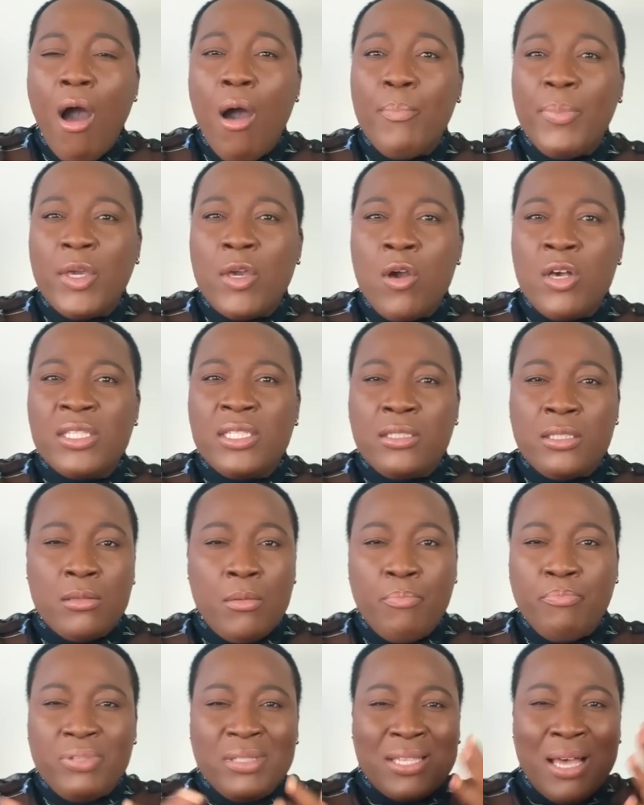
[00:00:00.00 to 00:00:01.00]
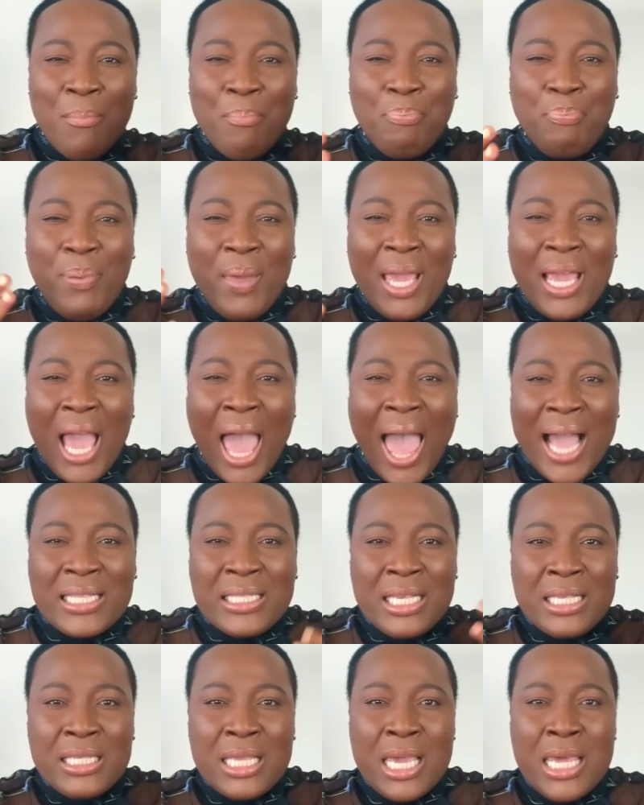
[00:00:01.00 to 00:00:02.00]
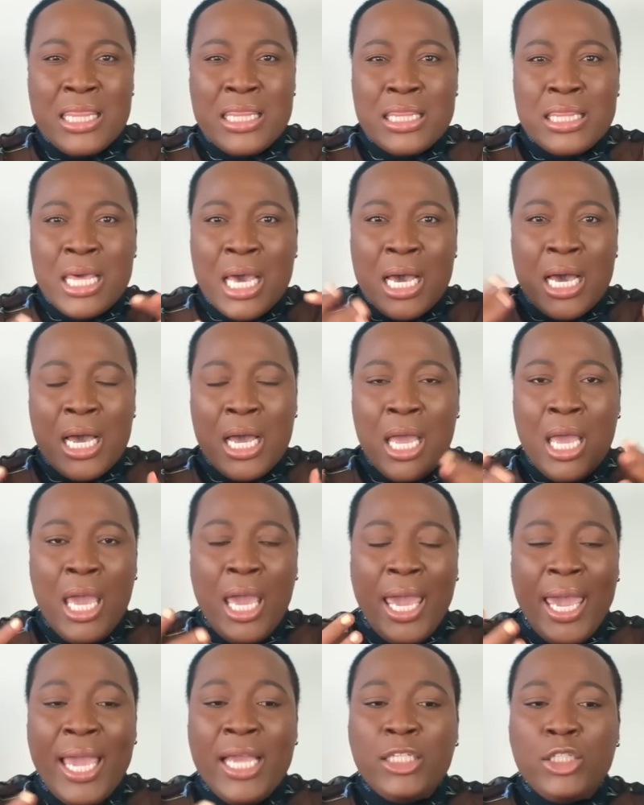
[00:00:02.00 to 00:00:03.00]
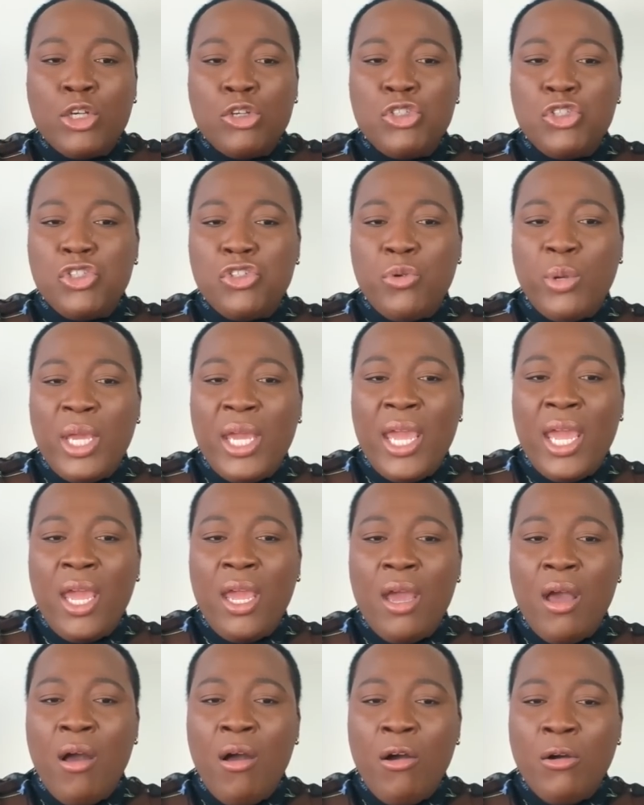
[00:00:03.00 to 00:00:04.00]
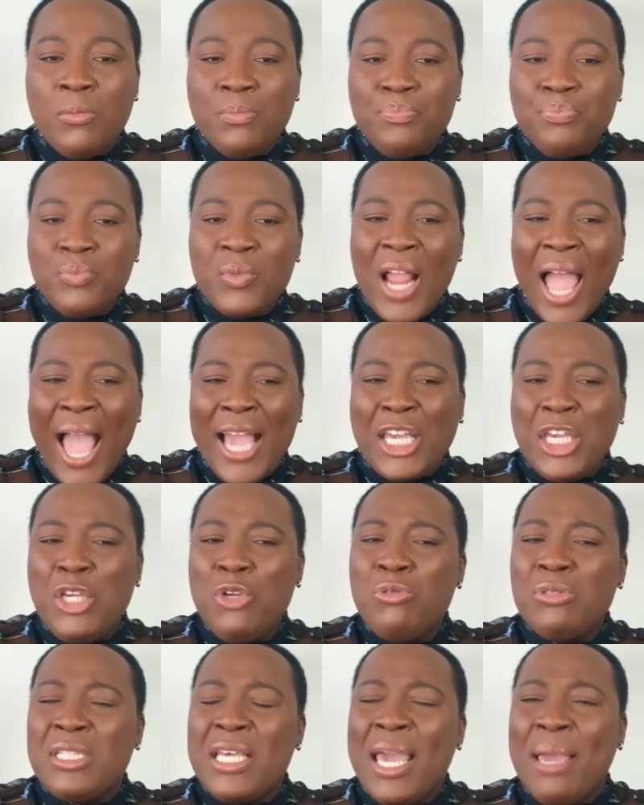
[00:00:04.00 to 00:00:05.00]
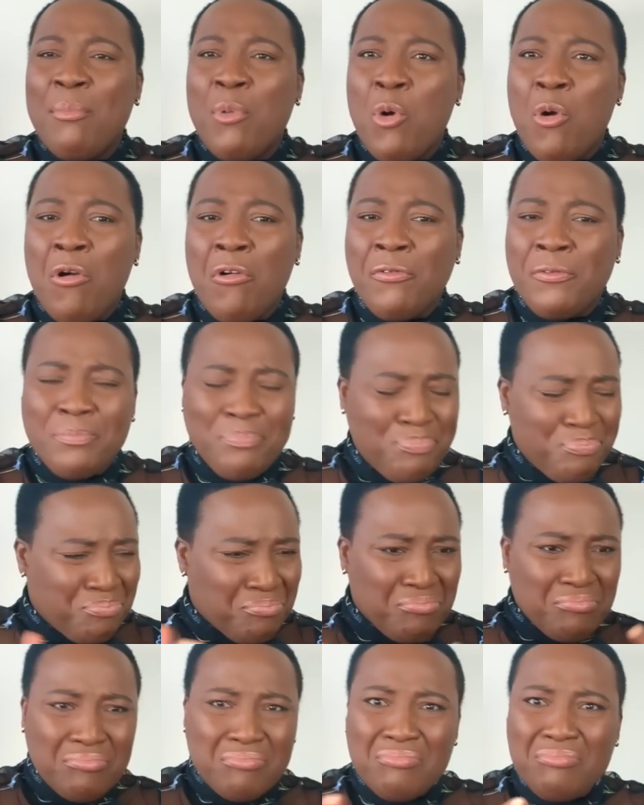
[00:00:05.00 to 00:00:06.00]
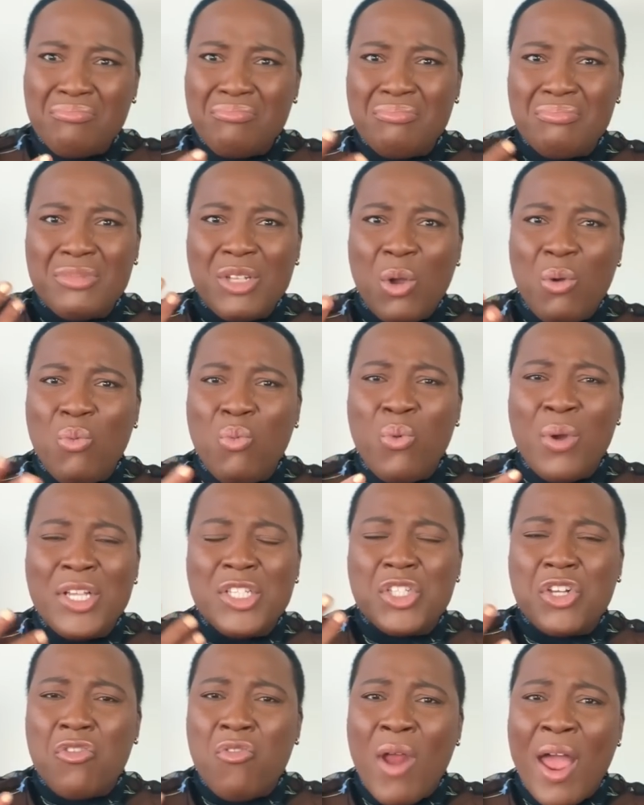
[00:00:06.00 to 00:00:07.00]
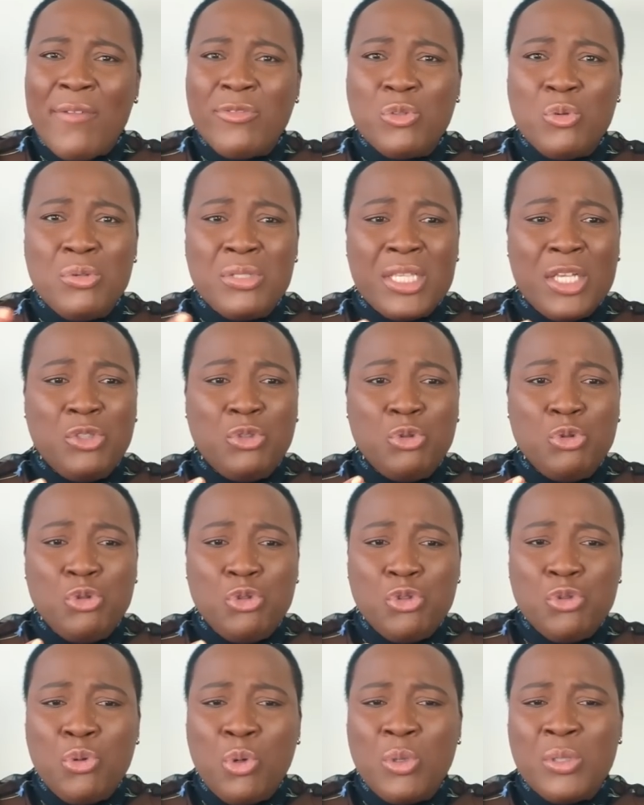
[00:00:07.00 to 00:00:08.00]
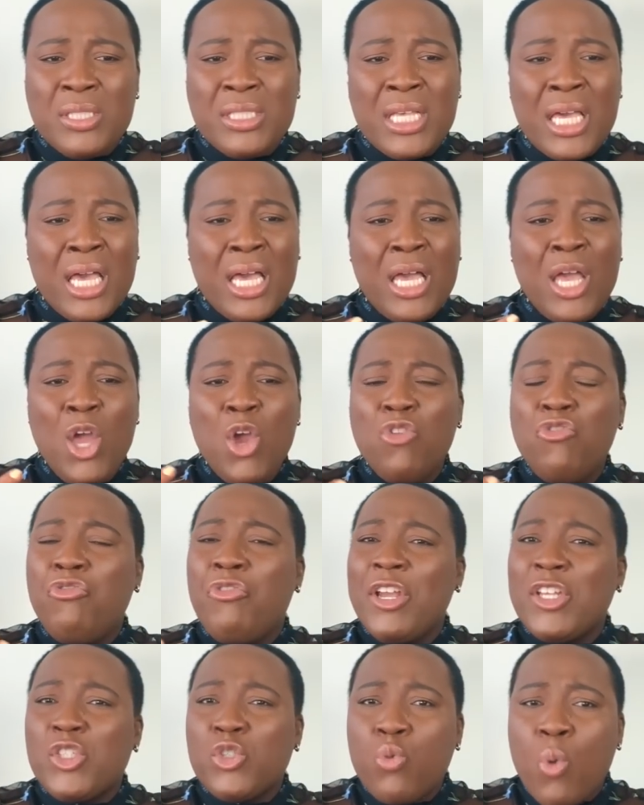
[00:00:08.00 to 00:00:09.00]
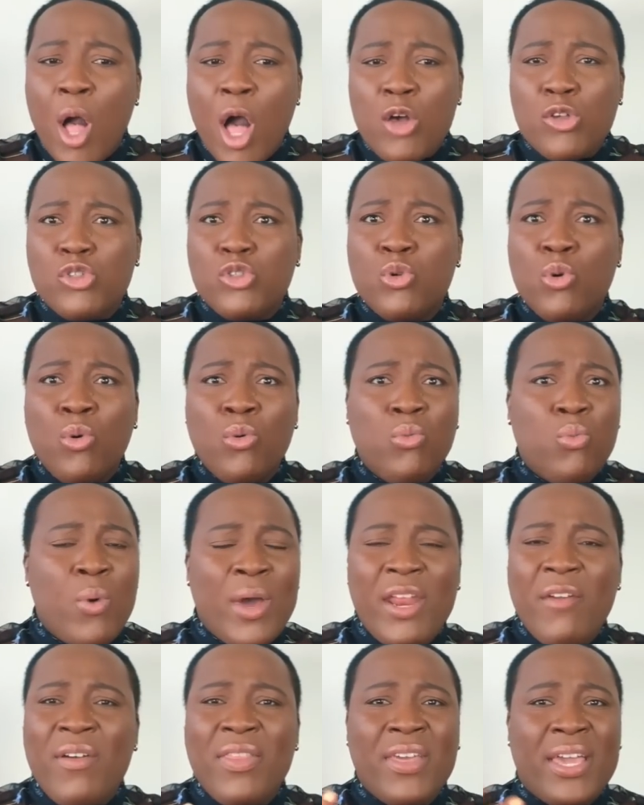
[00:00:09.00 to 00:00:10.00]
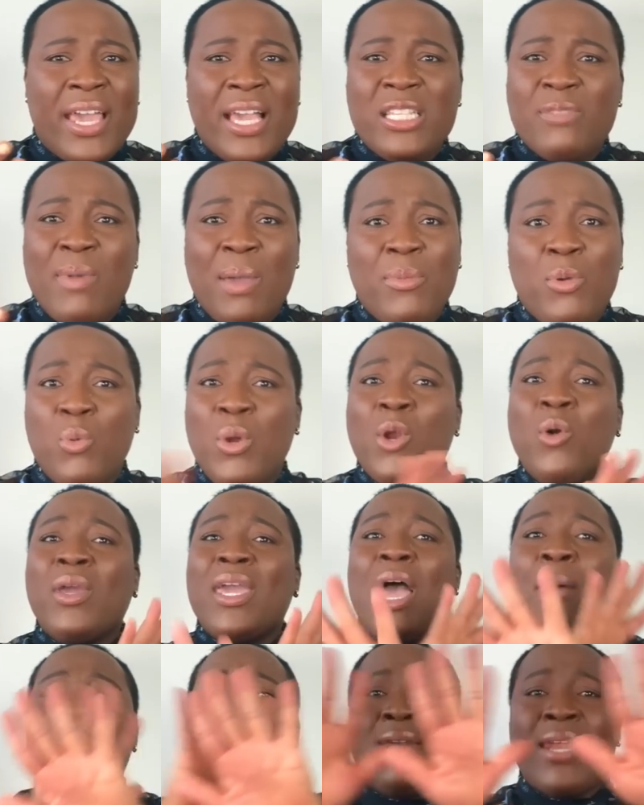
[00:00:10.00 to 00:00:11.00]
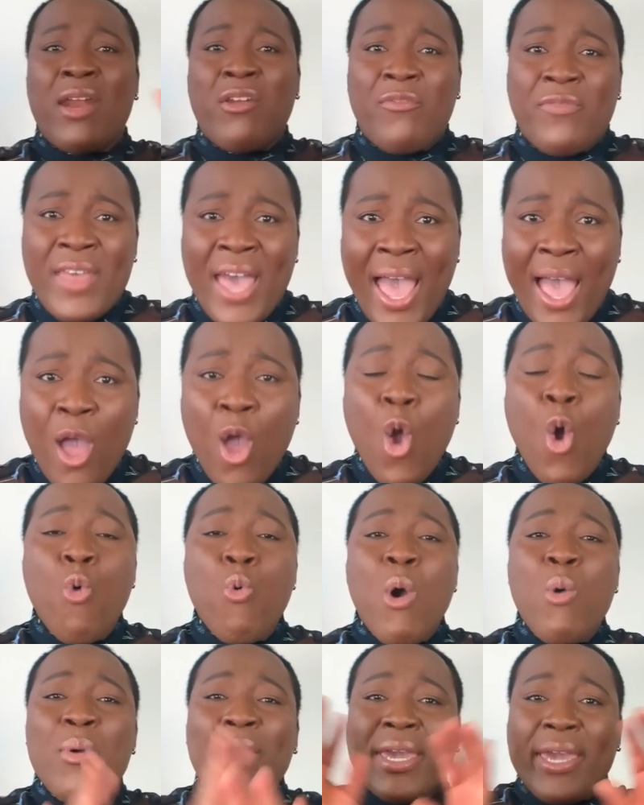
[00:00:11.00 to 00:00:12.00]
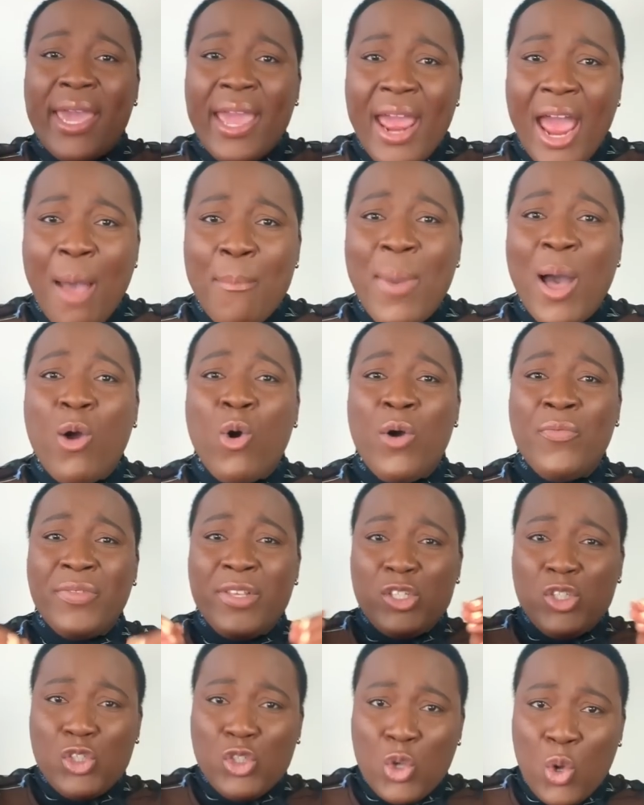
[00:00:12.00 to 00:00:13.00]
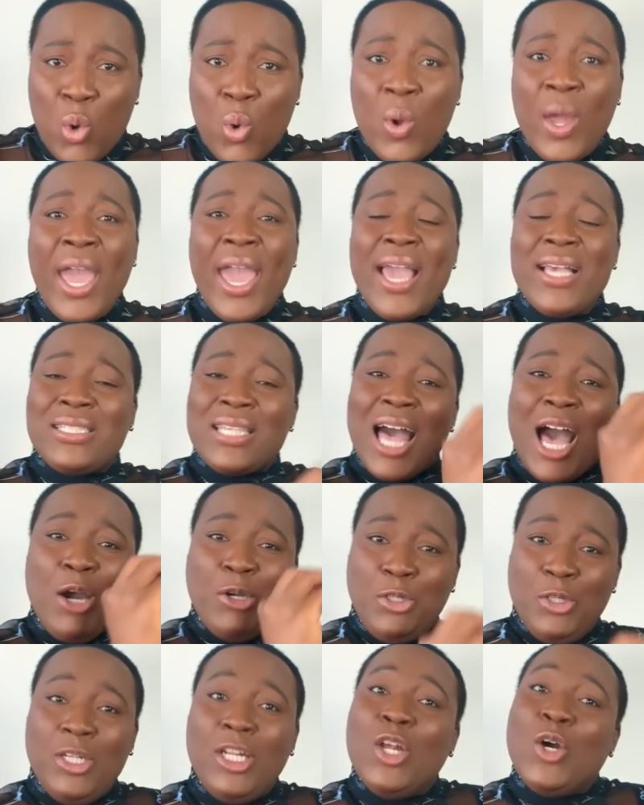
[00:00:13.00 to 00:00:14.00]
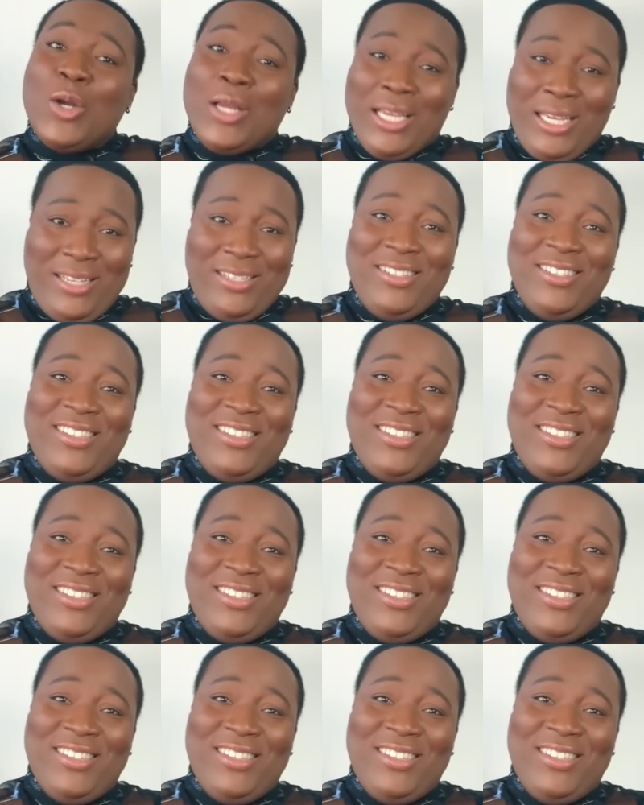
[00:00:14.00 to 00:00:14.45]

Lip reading: Because some big actors in the industry accused him of witchcraft or Saint Juju's ritual, so whatever the case might be, we don't care about none of that. What we care about on this show is how you look.